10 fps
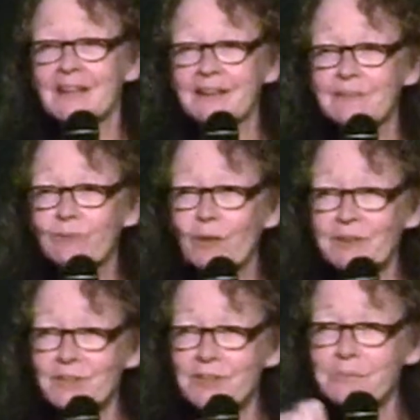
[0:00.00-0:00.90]
And I've
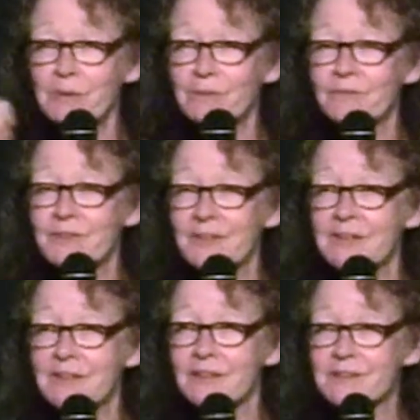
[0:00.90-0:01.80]
watched them over the
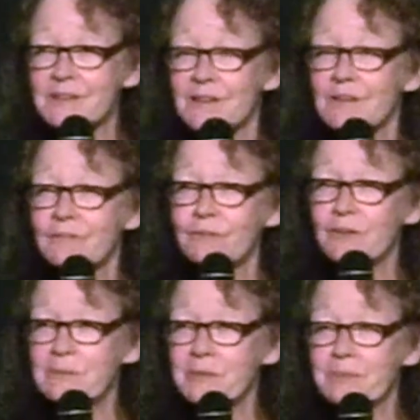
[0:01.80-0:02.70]
years
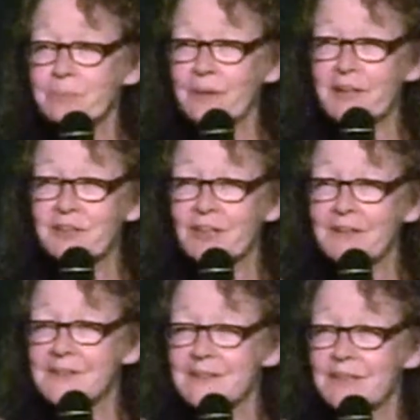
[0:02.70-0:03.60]
form a
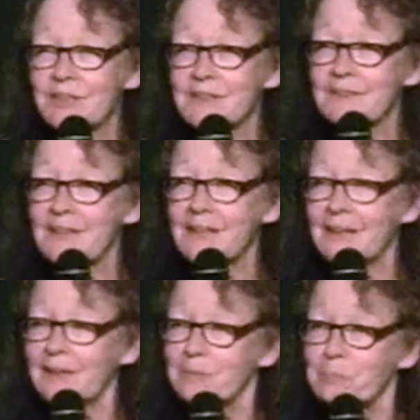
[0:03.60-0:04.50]
project such that they
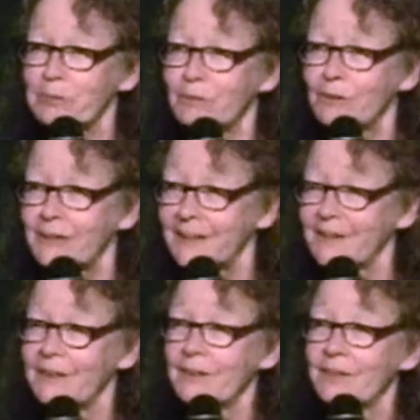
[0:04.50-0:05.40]
can employ
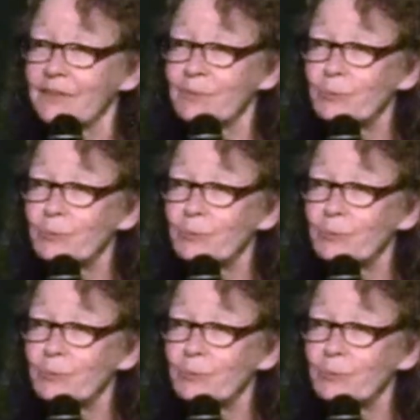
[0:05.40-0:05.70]
the